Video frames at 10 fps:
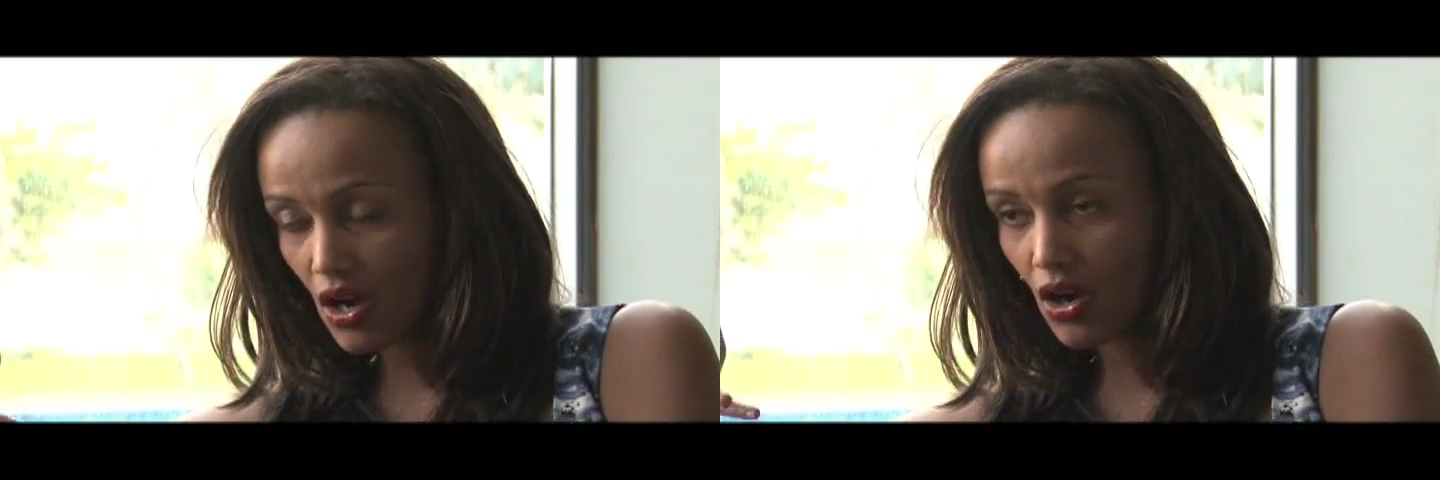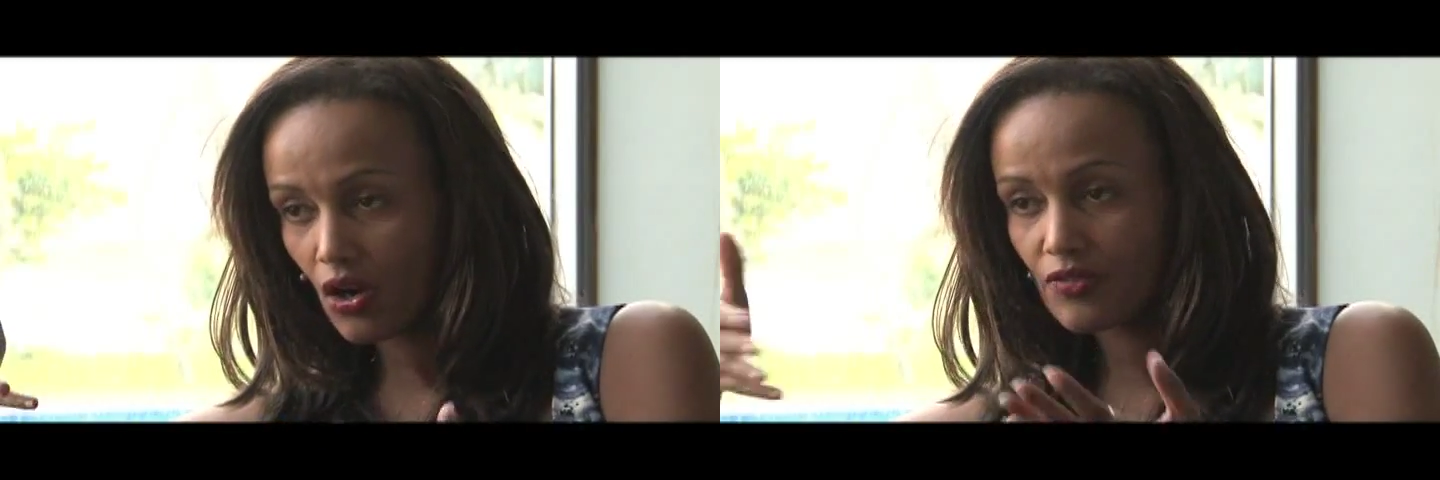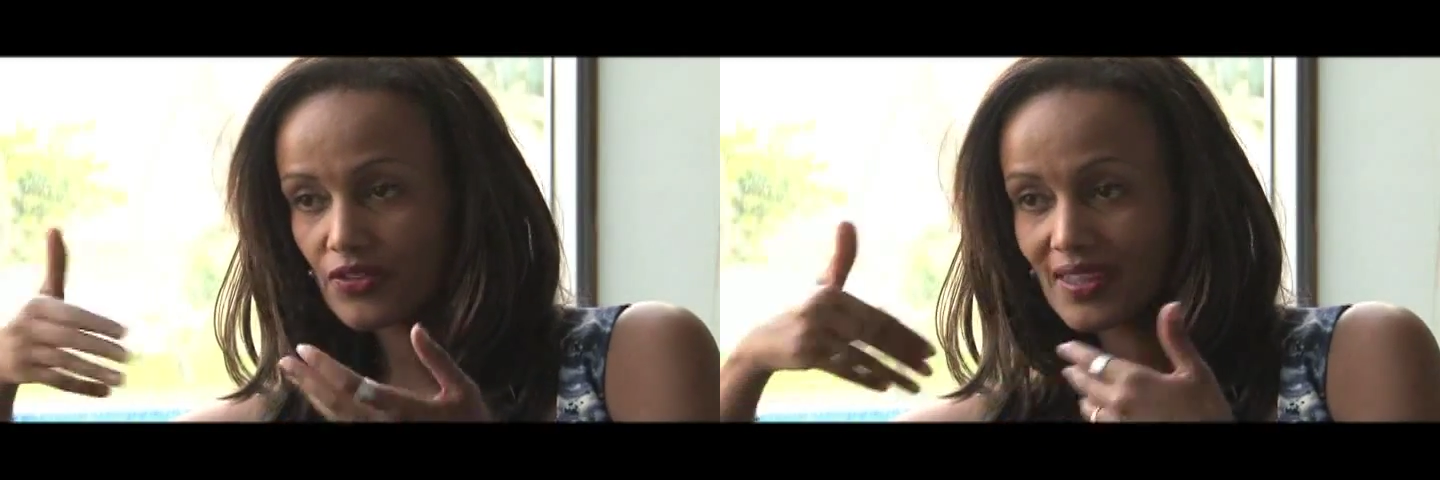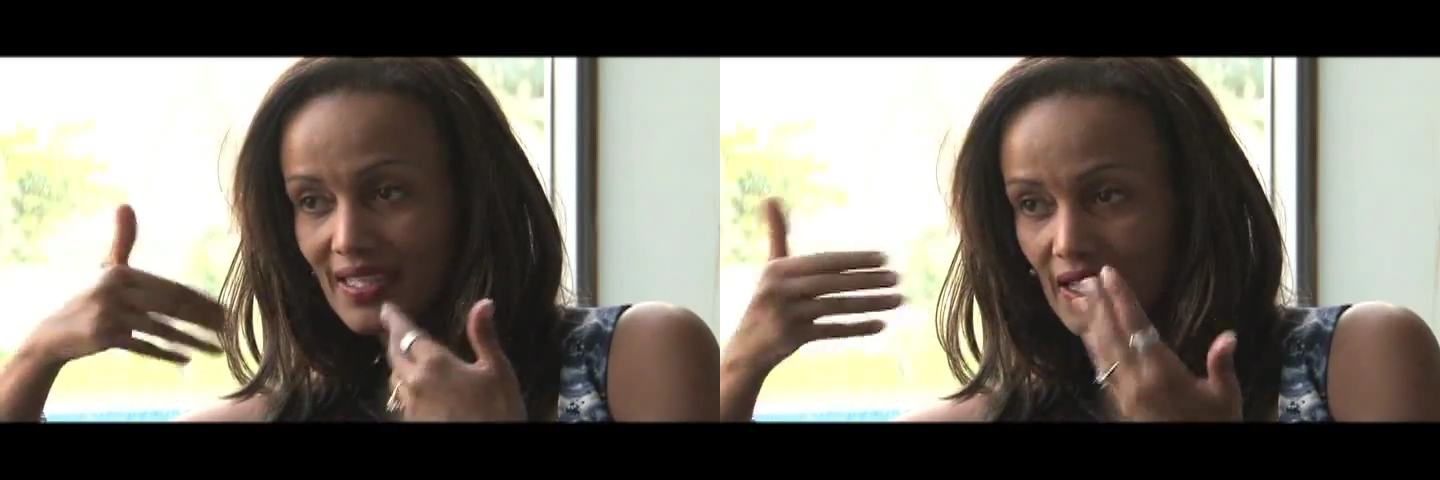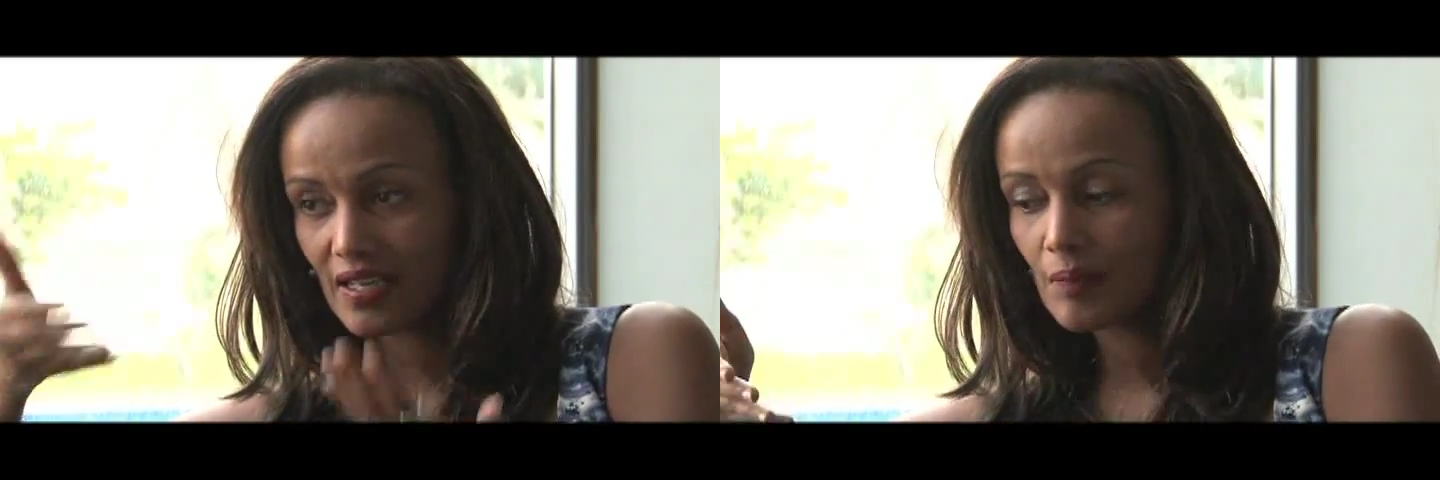of
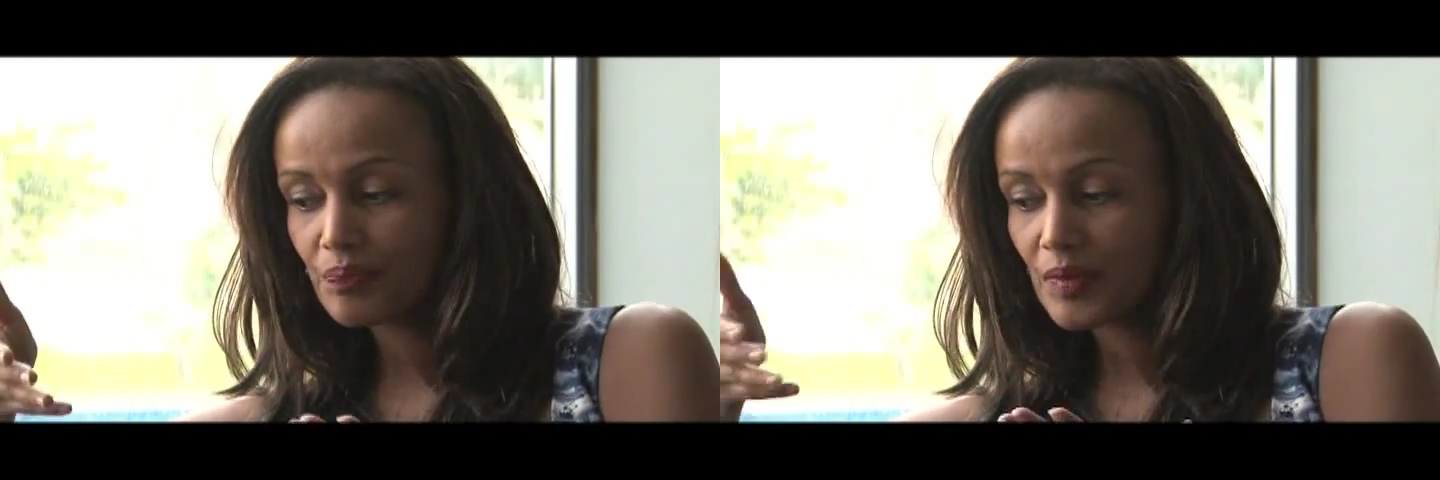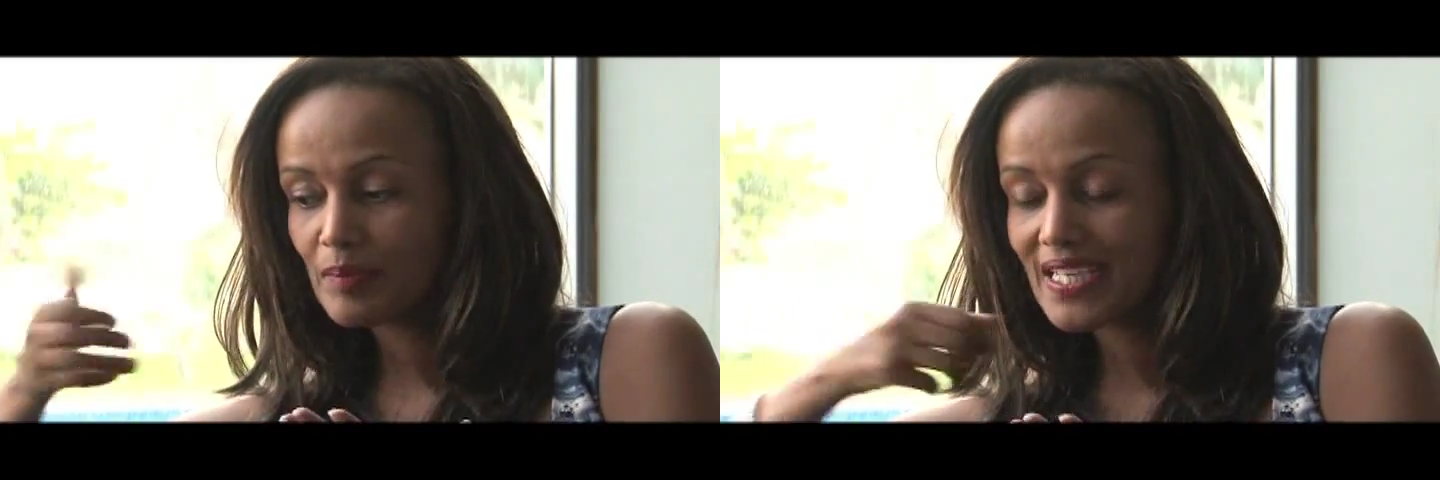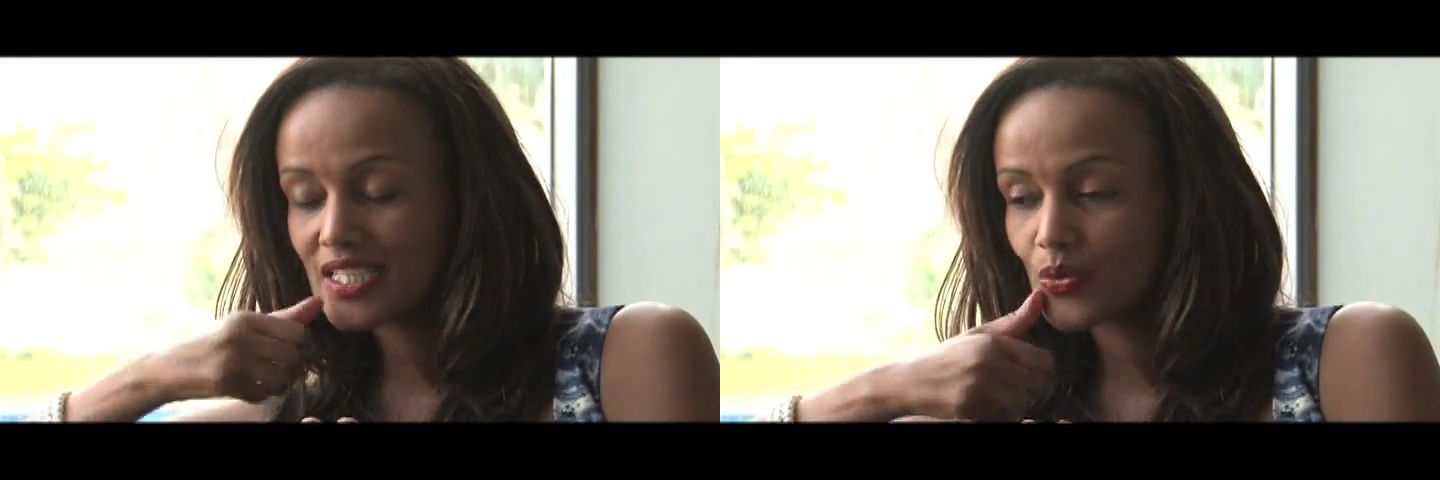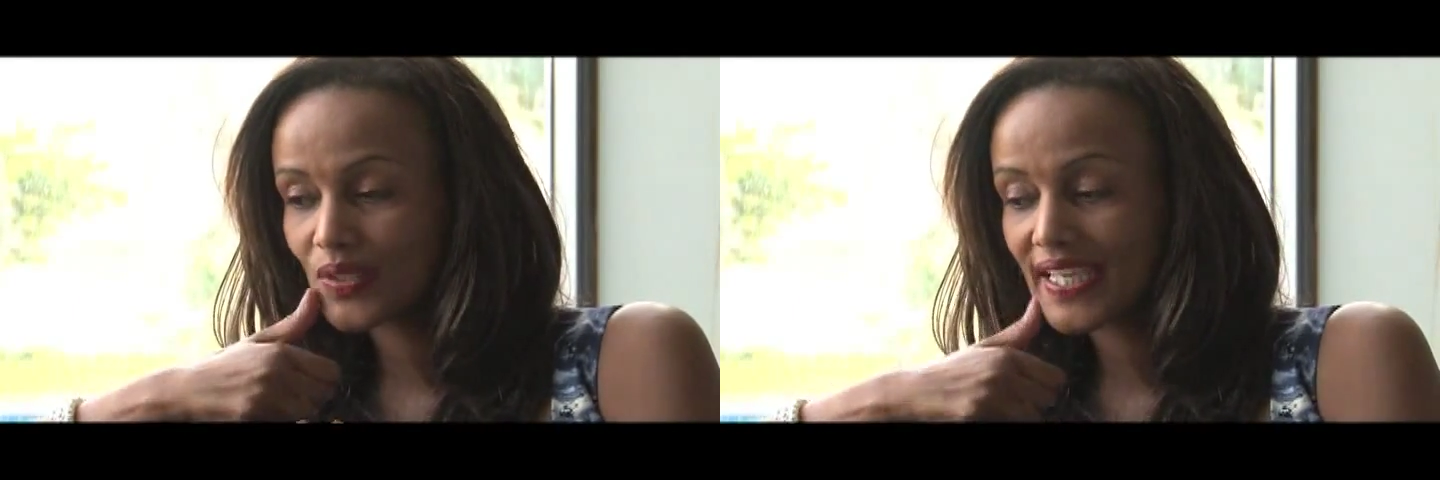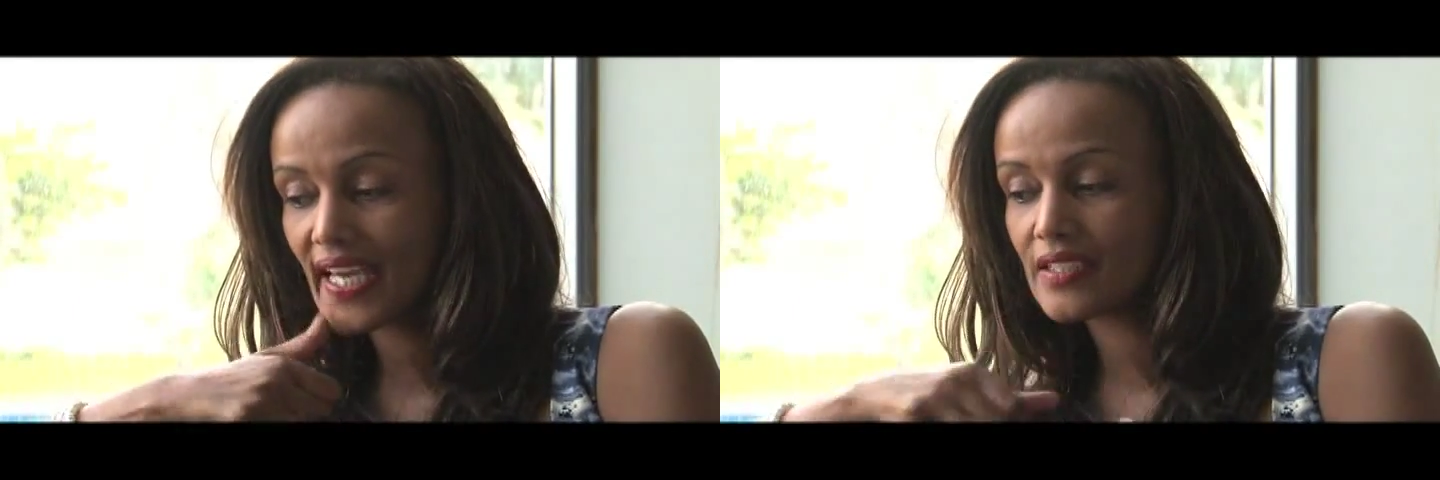the monies we
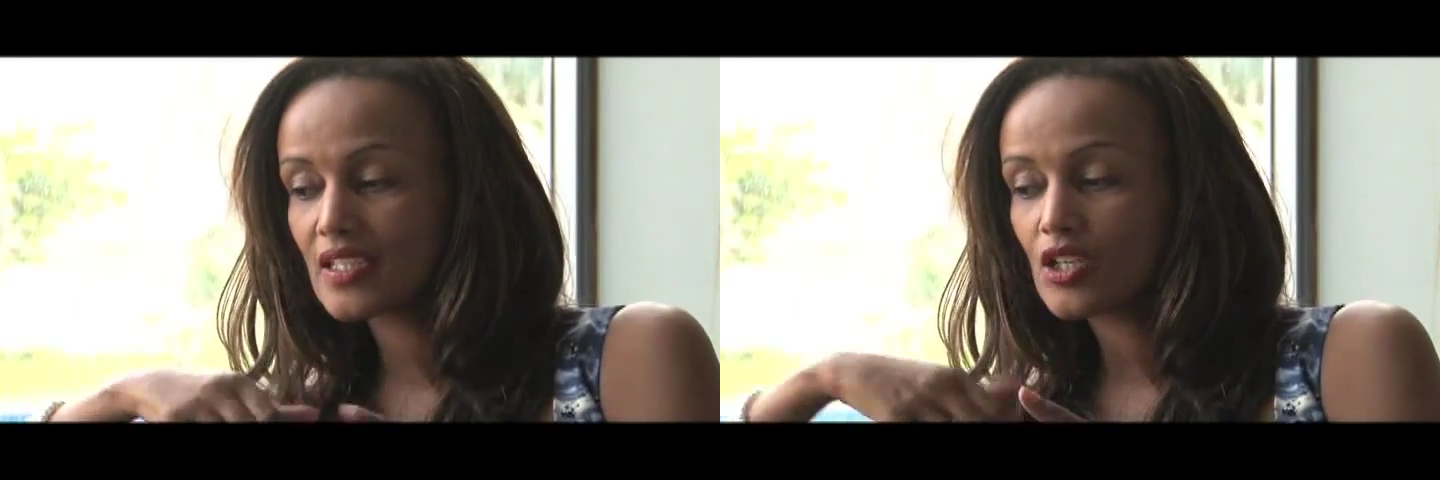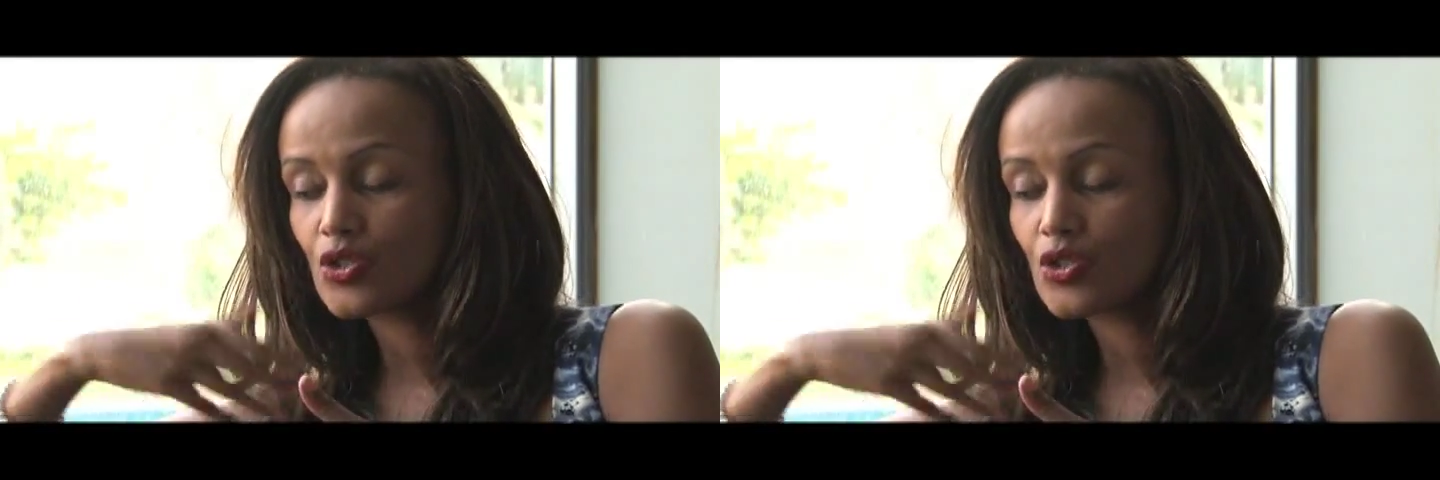get